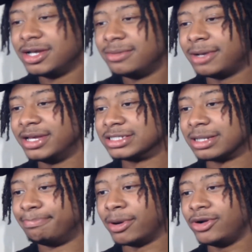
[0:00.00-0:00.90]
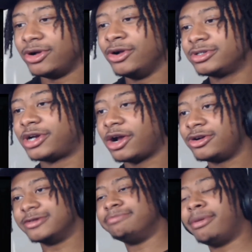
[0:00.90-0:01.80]
My man's a burger,
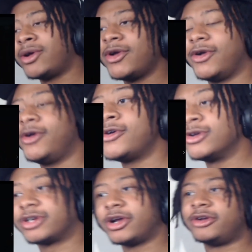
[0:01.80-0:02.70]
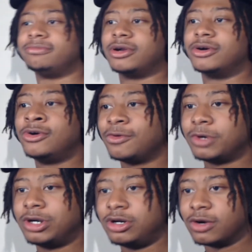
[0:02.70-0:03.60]
burger, bro.
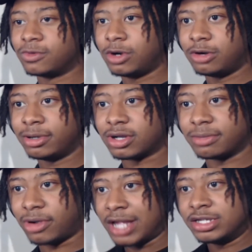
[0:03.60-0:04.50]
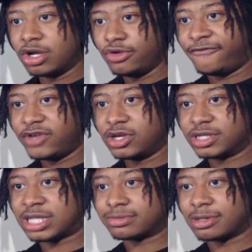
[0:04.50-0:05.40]
Raw, a raw burger, bro. I know you feel
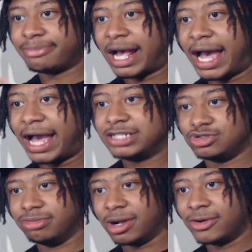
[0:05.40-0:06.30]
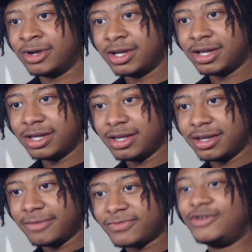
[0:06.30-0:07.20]
something behind you, bro.
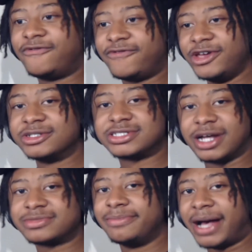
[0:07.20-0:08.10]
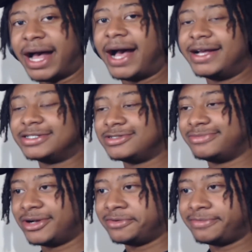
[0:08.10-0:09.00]
You feel something behind you,
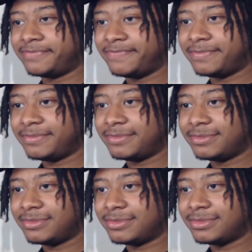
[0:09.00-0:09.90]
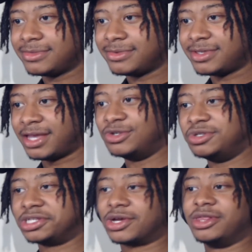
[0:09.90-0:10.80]
bro. And you
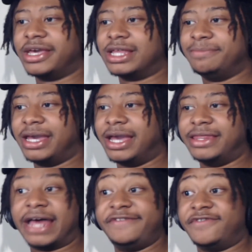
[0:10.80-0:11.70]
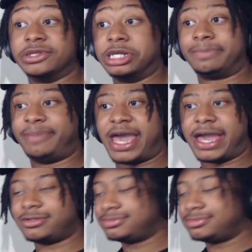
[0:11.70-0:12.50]
just gonna lay in the bed, not even look back.